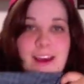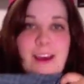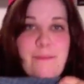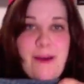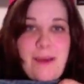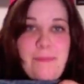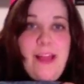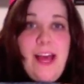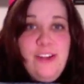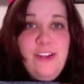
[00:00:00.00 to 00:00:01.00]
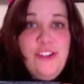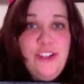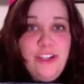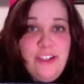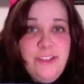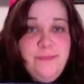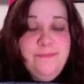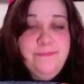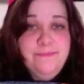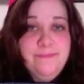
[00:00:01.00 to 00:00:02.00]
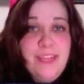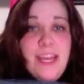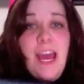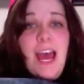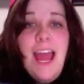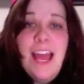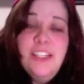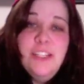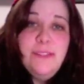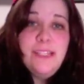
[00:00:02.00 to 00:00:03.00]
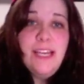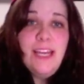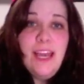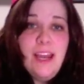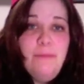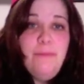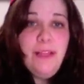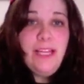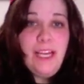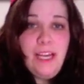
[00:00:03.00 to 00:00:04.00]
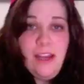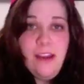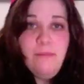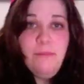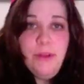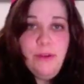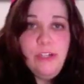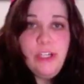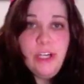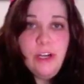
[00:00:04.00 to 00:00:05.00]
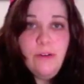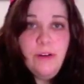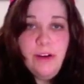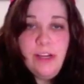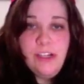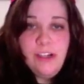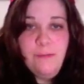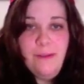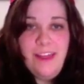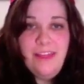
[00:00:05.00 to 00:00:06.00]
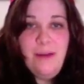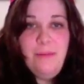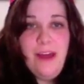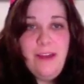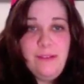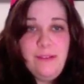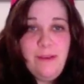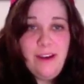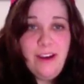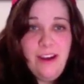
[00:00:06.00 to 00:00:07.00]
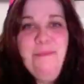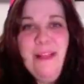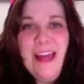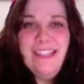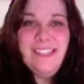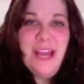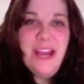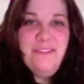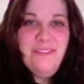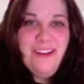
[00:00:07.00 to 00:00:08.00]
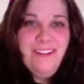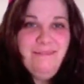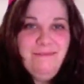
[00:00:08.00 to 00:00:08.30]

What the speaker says: and buy a plaid shirt. I actually was going to get a plain blue shirt or a green shirt, but I thought plaid was better. Plaid's kind of a